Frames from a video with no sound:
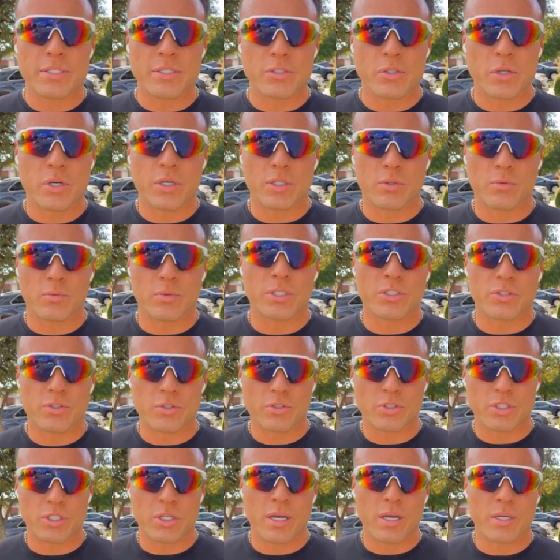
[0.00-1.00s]
it started
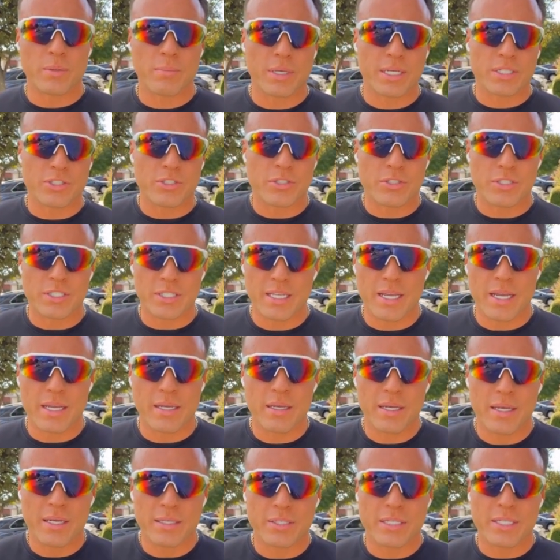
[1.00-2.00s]
researching automations again